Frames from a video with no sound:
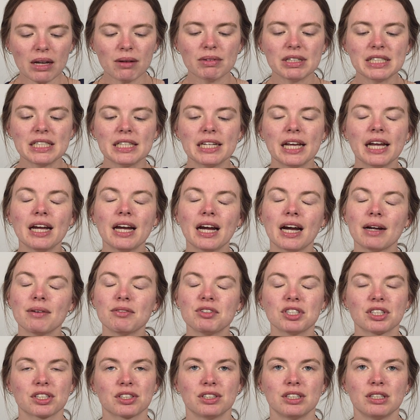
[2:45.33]
But today I'm
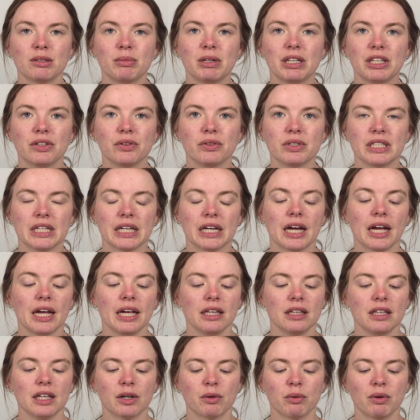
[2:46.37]
just going to be using a
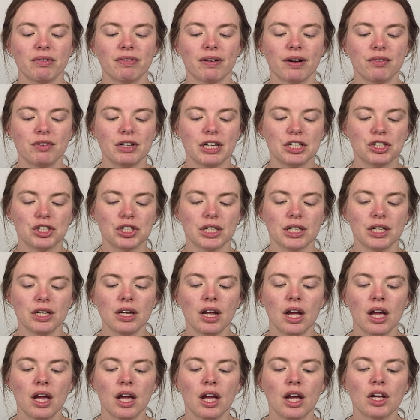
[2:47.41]
liquid
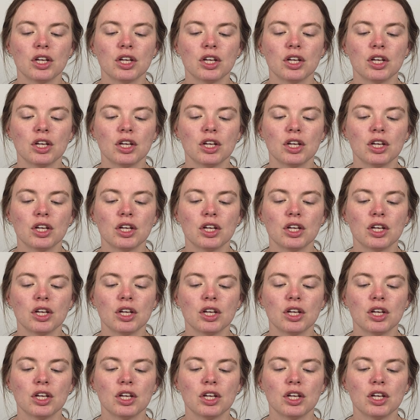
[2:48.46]
foundation.